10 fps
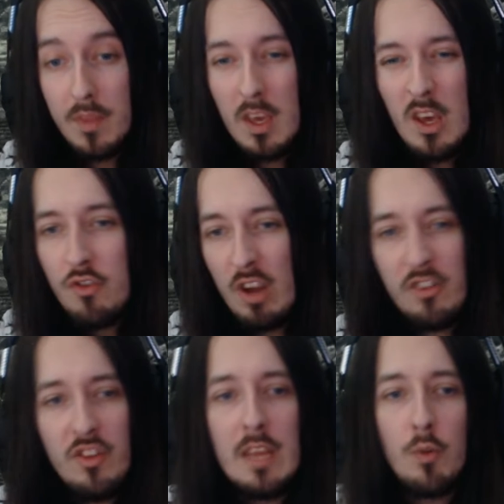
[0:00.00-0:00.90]

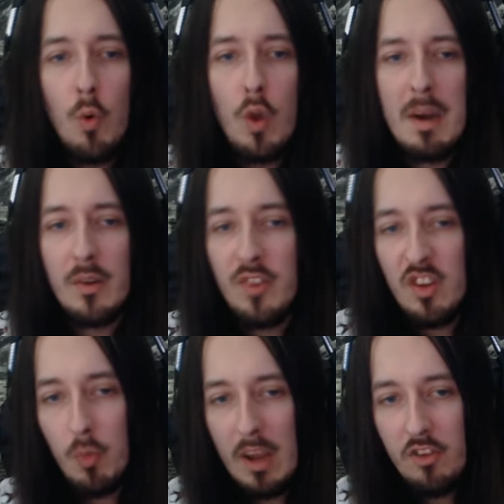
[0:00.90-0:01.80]
Strategy is all about the
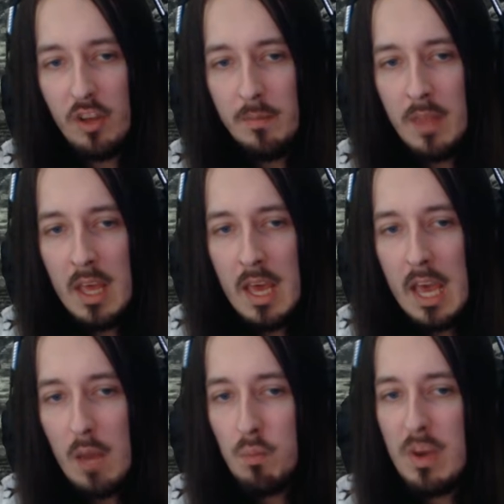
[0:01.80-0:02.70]
situation
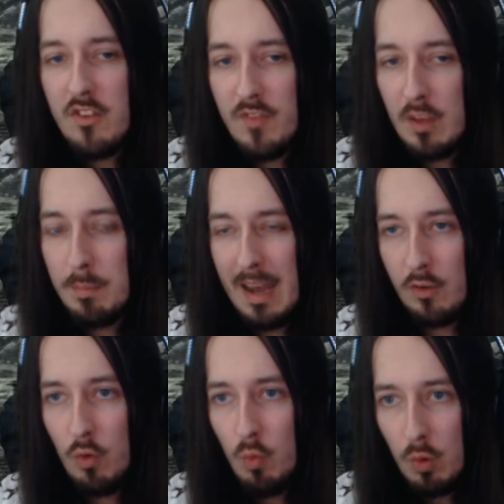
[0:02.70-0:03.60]
in which this
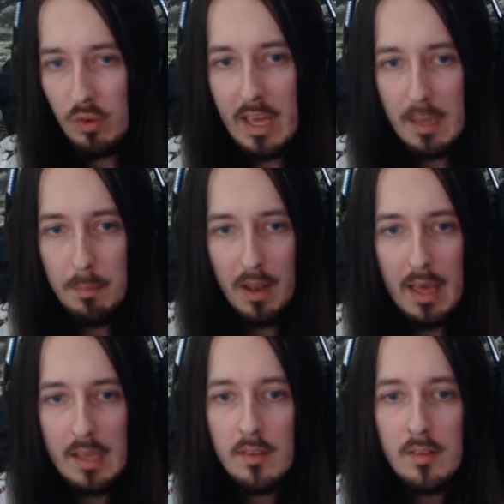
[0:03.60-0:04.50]
battle will take
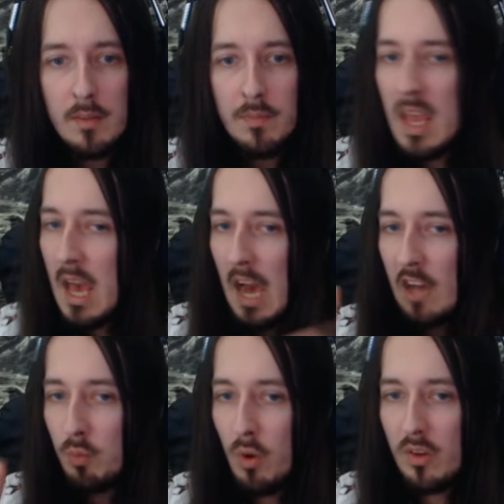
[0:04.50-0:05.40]
place.
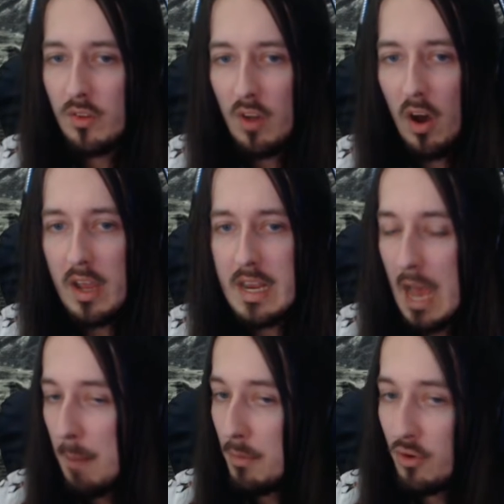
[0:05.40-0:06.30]
Has one side
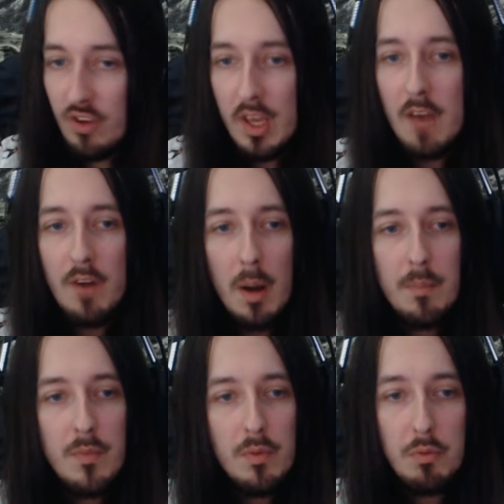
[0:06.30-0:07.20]
ambushed the other?
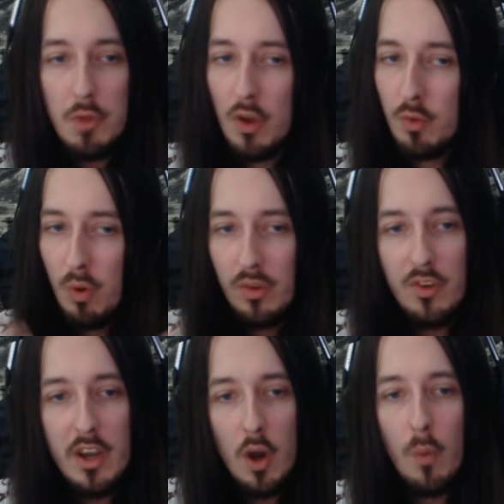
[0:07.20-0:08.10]
Does one
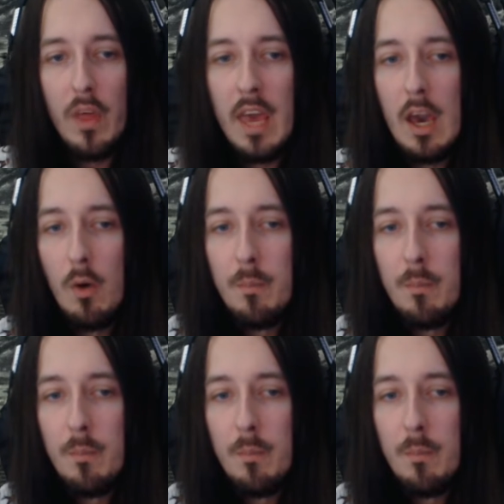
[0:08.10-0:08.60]
side hold the hill?